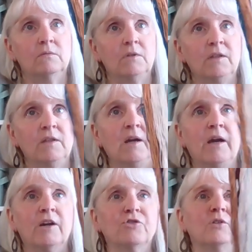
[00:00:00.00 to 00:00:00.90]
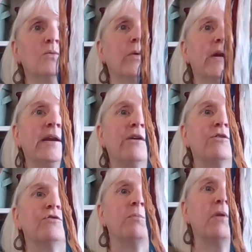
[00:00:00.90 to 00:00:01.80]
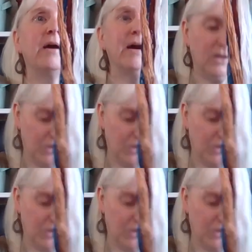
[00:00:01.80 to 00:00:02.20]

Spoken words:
I think I actually ran out of the black,